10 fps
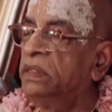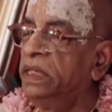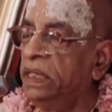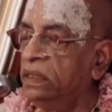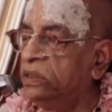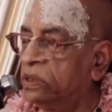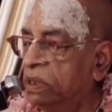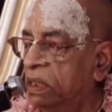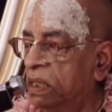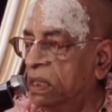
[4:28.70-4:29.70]
to
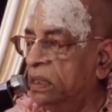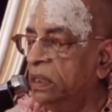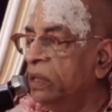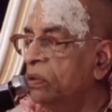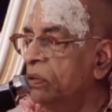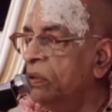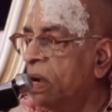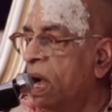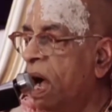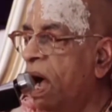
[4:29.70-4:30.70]
teach
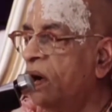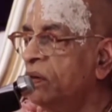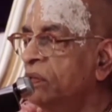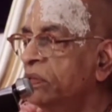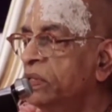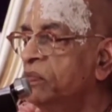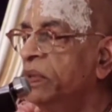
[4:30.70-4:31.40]
you how